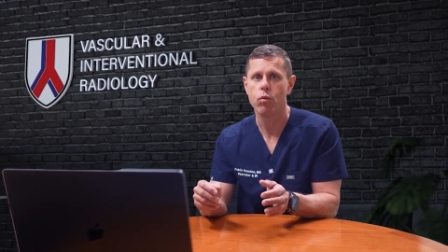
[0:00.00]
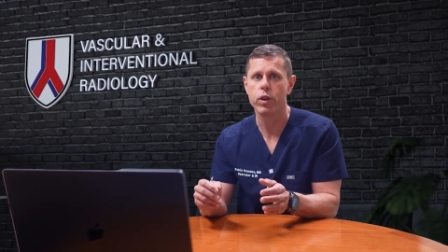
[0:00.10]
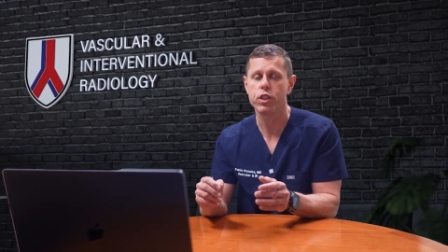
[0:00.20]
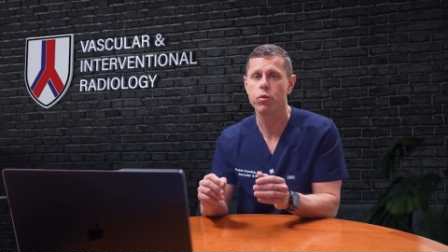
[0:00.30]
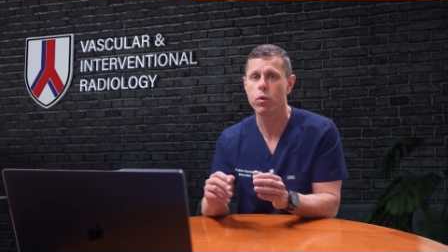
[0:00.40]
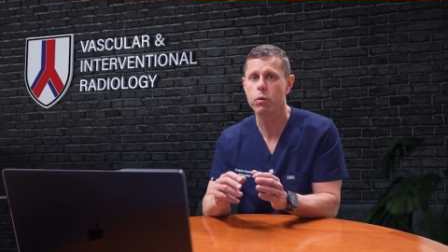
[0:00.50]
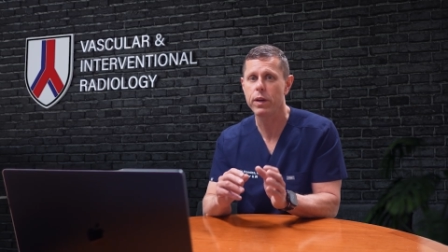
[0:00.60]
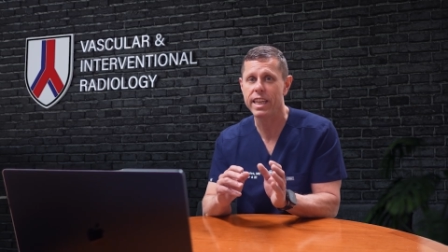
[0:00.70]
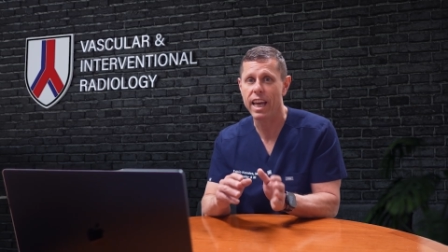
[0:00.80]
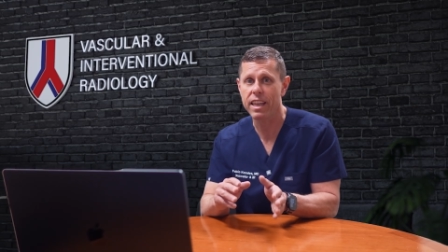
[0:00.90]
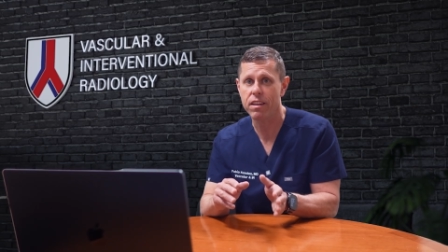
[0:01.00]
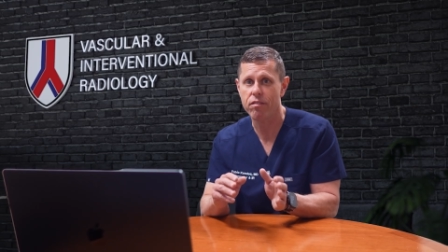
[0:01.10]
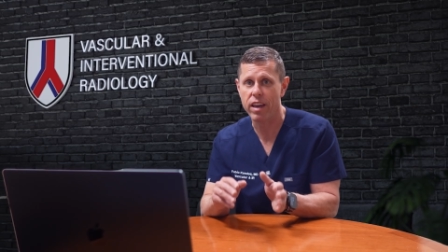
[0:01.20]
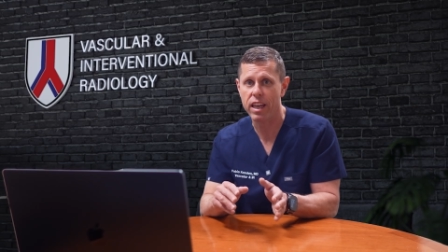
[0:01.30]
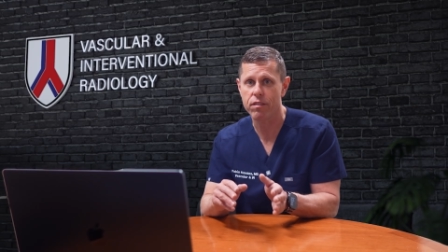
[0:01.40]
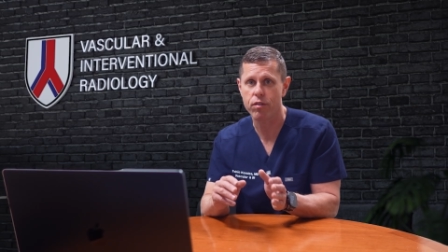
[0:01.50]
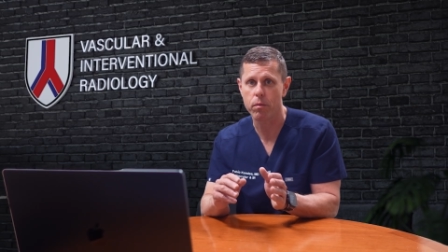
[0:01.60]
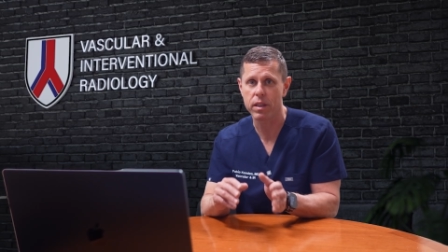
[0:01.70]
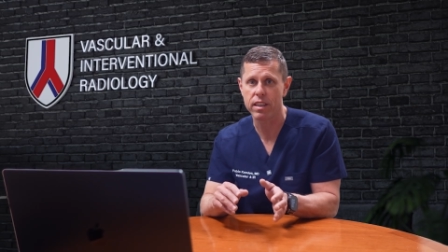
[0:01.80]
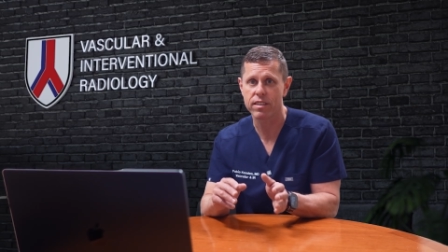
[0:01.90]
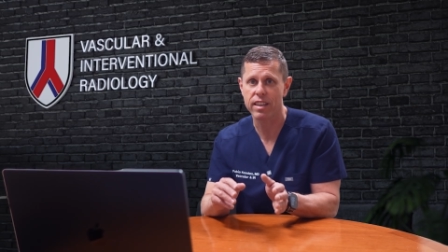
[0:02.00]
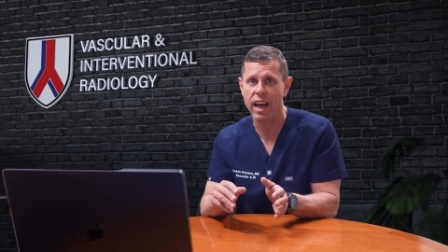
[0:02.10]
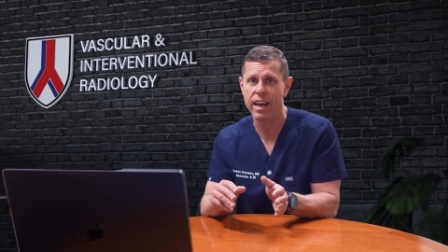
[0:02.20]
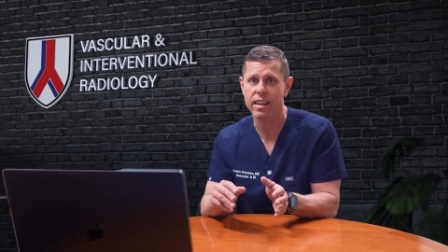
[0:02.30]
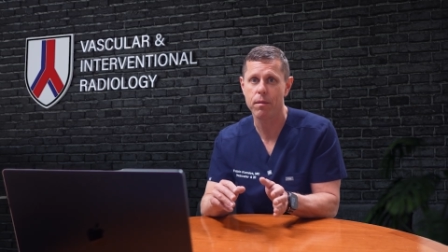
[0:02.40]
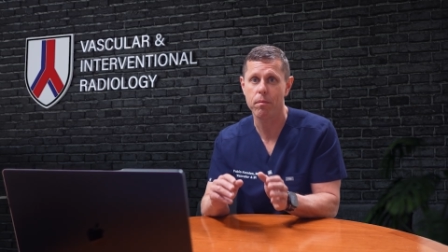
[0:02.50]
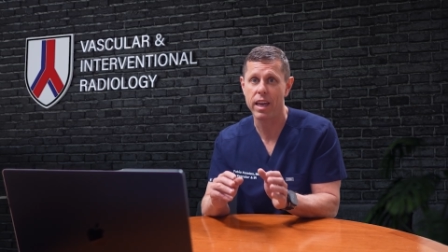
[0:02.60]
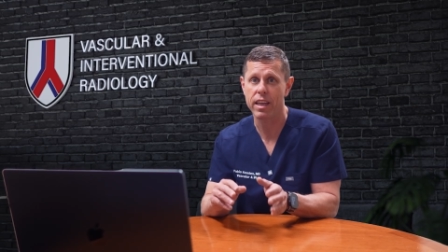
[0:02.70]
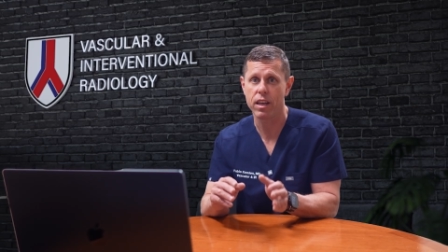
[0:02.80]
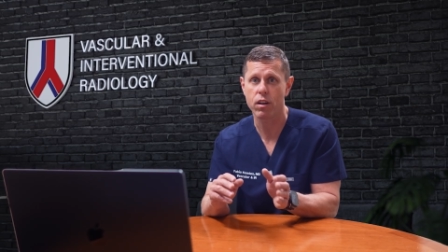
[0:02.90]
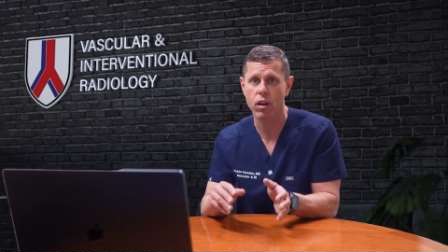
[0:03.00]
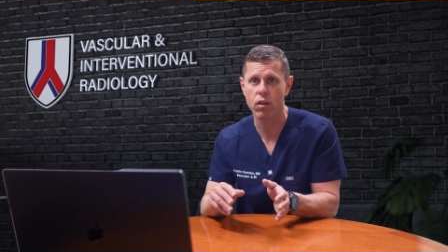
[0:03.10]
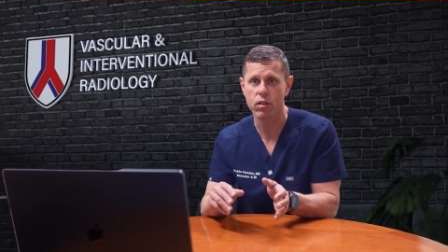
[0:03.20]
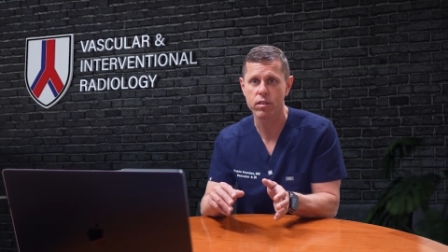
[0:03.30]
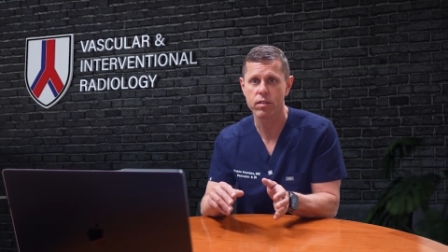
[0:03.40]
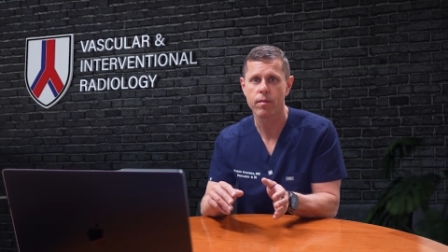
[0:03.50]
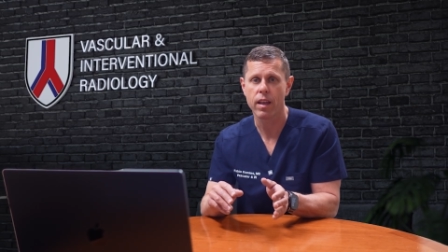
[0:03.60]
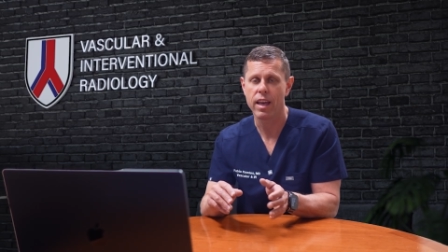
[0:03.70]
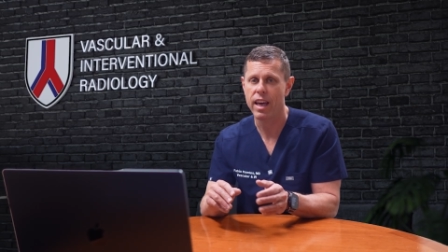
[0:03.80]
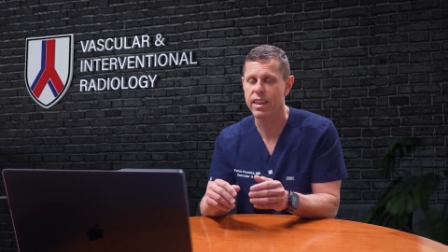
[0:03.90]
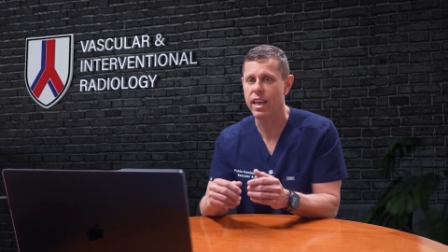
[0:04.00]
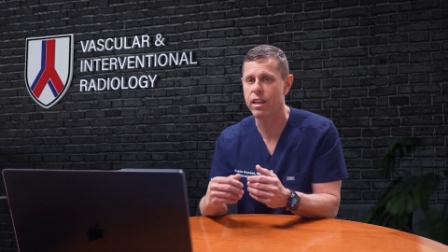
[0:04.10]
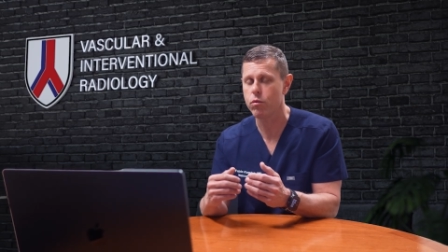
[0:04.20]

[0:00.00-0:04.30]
which will irritate the vein from the inside and make it close. And then